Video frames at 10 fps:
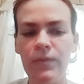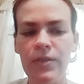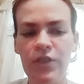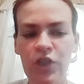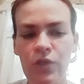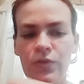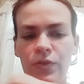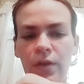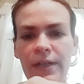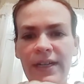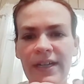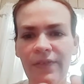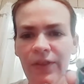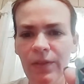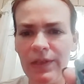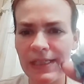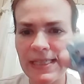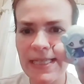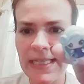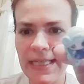shoes on it. And if you
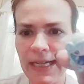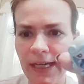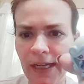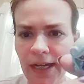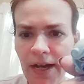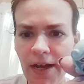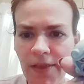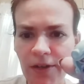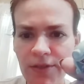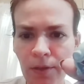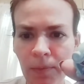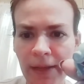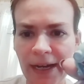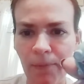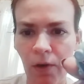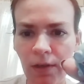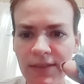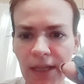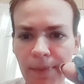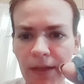can see, there's little black
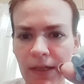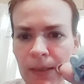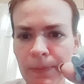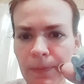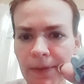marks coming up.